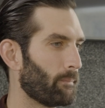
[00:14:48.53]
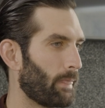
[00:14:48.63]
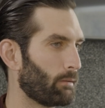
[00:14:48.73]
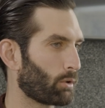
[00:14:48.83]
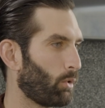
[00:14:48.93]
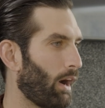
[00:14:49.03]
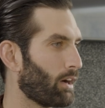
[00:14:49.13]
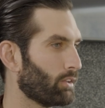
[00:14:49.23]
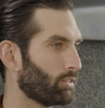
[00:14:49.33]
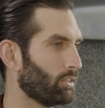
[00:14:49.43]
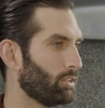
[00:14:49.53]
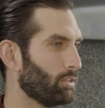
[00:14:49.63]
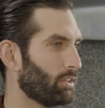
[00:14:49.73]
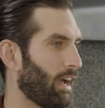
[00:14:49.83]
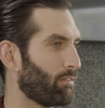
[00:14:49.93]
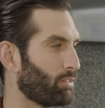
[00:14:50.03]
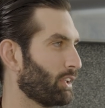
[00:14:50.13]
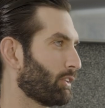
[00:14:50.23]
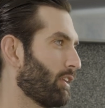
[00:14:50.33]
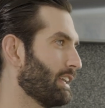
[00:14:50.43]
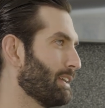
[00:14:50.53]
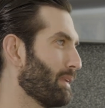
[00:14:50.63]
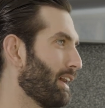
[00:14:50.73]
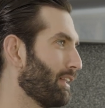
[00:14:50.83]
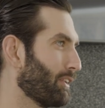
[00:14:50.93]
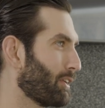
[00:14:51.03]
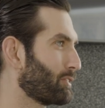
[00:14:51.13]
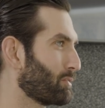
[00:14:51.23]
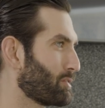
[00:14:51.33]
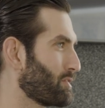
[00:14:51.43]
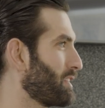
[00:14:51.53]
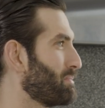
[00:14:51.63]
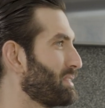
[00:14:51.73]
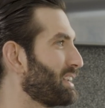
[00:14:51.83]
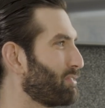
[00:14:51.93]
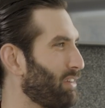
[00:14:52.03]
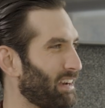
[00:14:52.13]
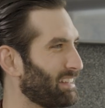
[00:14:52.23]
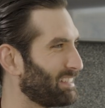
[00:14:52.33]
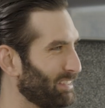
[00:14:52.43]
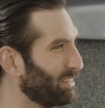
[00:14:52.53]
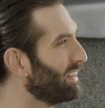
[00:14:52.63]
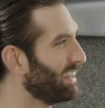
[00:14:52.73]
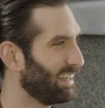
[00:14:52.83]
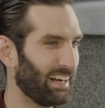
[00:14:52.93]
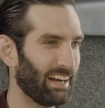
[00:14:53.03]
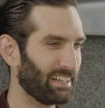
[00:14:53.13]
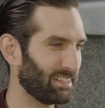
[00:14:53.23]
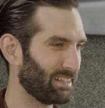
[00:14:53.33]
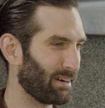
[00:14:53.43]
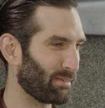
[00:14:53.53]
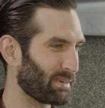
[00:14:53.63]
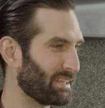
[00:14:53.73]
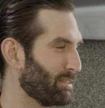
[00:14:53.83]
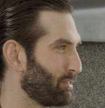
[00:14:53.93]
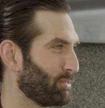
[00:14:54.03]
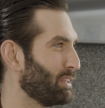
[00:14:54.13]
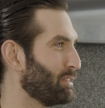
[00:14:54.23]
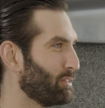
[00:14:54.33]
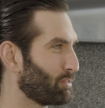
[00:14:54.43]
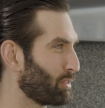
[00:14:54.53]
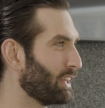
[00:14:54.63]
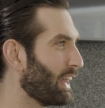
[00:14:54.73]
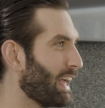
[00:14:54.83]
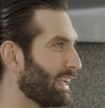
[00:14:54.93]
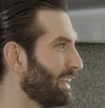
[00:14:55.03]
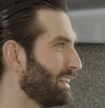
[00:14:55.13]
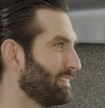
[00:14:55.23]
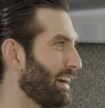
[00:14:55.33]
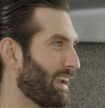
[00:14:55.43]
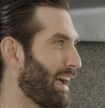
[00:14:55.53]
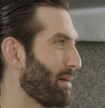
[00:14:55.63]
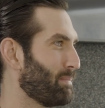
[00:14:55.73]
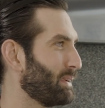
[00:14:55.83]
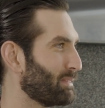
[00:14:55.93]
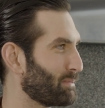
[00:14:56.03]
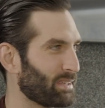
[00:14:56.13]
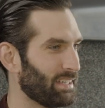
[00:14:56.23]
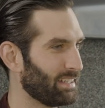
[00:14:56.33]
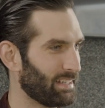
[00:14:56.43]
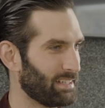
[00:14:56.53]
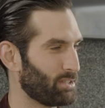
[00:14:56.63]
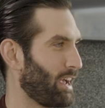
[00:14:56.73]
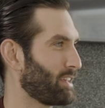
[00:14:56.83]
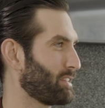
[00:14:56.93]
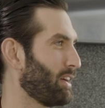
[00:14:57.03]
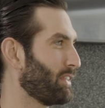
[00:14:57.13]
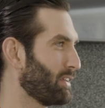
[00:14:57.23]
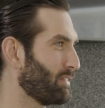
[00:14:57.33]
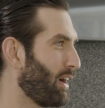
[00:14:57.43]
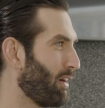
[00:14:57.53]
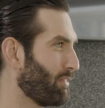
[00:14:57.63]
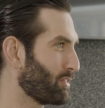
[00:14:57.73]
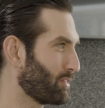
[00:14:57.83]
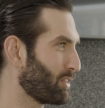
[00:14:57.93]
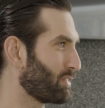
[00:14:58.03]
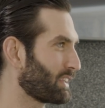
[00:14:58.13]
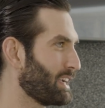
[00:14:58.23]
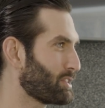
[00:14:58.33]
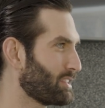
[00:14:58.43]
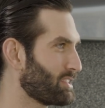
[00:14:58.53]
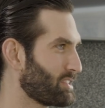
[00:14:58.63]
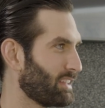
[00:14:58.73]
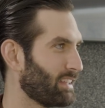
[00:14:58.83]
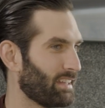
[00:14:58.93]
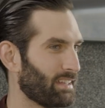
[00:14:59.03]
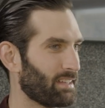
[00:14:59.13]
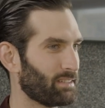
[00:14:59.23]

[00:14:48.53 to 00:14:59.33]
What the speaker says: It requires you to have really great email alerts, which are then being fed into, we use relay.app, and we ingest all of those notifications, and then,